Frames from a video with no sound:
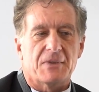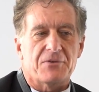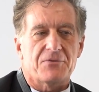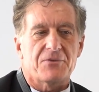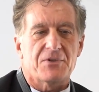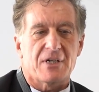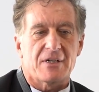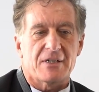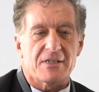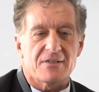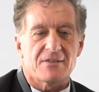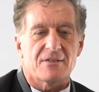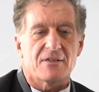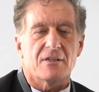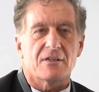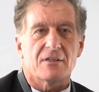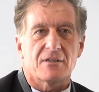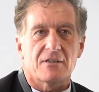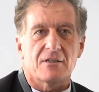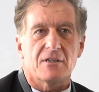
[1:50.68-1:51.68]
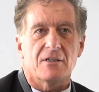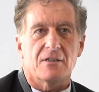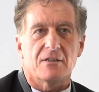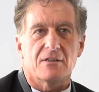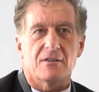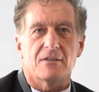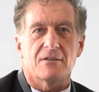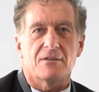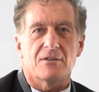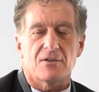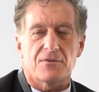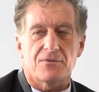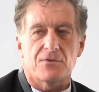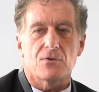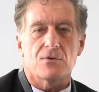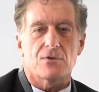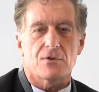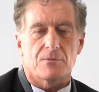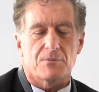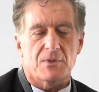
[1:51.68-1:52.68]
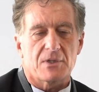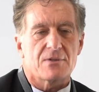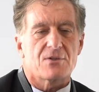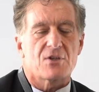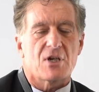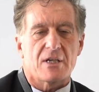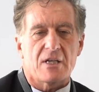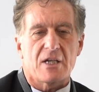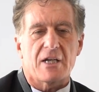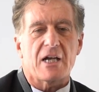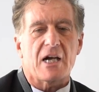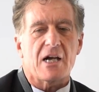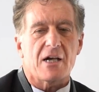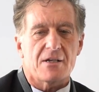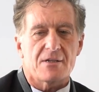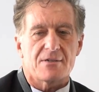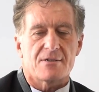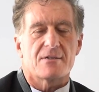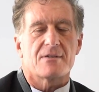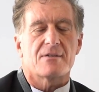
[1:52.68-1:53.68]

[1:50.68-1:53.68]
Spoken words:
realistic in the near future because GenAI is